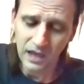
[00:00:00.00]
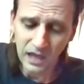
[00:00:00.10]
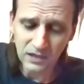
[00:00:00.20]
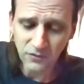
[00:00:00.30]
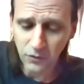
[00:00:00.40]

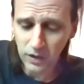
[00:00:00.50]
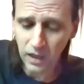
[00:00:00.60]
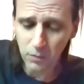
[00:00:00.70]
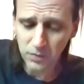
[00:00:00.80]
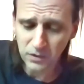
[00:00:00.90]
and for
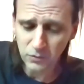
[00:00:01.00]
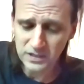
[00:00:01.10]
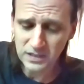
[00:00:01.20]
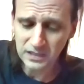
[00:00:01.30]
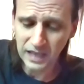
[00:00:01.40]
helping
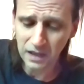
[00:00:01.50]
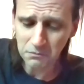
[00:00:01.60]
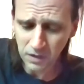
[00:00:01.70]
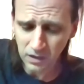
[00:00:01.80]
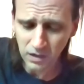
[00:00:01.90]
with the
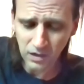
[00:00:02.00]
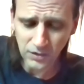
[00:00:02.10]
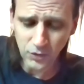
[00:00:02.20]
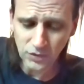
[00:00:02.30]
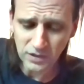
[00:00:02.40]
dam,
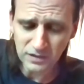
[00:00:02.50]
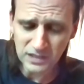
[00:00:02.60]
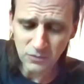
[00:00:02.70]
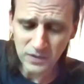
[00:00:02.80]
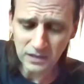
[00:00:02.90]
and cutting
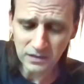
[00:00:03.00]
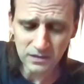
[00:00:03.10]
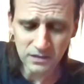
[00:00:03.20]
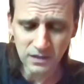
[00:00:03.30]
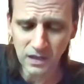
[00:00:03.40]
the
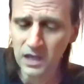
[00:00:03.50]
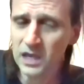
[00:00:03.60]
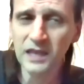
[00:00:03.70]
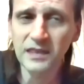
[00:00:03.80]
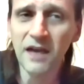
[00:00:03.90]
wheat,
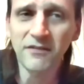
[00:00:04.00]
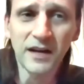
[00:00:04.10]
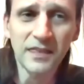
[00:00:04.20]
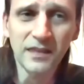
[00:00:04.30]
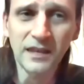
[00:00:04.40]
and
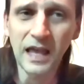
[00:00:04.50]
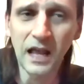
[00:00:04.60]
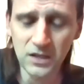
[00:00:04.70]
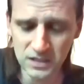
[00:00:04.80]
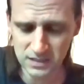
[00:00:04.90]
everything
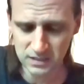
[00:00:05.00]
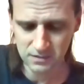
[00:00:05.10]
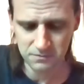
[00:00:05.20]
else.